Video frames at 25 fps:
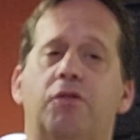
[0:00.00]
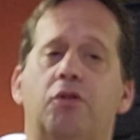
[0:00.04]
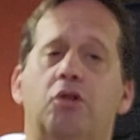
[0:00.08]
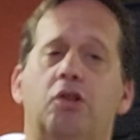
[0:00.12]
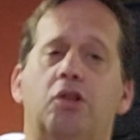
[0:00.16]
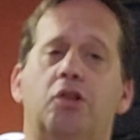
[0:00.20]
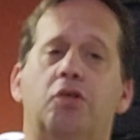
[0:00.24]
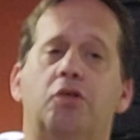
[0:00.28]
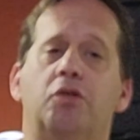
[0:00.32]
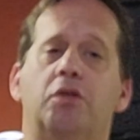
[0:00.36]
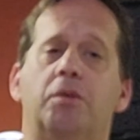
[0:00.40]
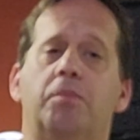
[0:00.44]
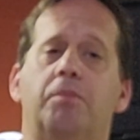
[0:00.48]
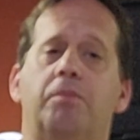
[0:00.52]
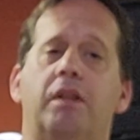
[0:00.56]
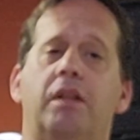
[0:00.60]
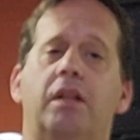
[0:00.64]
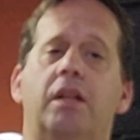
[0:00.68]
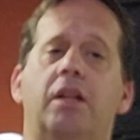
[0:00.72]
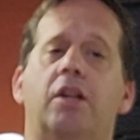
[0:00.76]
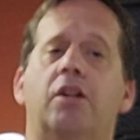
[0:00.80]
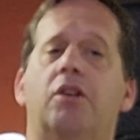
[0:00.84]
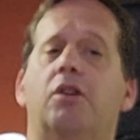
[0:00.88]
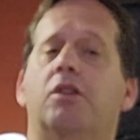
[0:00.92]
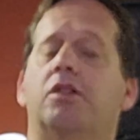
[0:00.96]
first trip
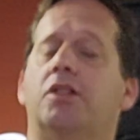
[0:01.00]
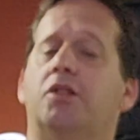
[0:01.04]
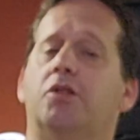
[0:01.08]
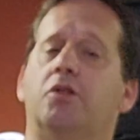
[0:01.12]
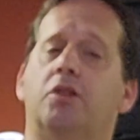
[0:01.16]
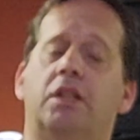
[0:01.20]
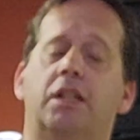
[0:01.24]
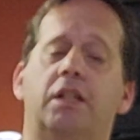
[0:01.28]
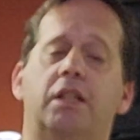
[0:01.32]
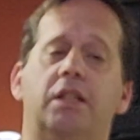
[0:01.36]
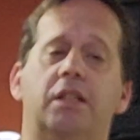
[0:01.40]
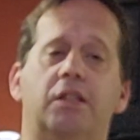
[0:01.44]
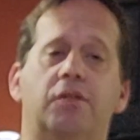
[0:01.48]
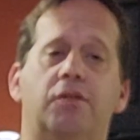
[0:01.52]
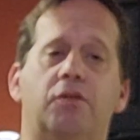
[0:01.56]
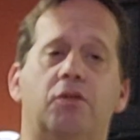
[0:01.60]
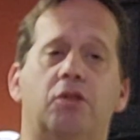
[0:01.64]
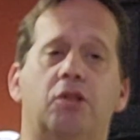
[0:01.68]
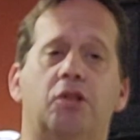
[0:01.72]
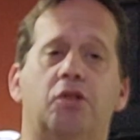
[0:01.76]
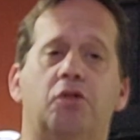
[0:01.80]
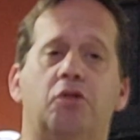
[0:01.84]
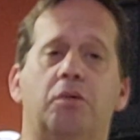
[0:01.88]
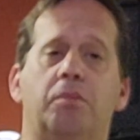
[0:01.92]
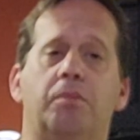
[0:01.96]
there. It's her kid's
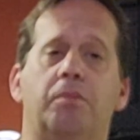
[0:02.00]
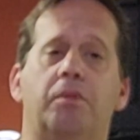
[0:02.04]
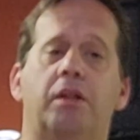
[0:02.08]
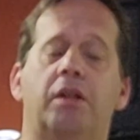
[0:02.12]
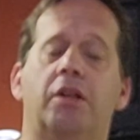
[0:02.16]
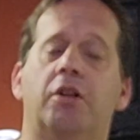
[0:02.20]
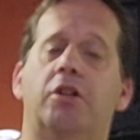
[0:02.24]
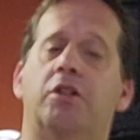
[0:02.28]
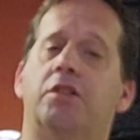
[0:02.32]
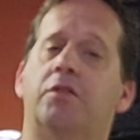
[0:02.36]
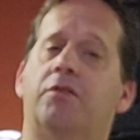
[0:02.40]
first trip there.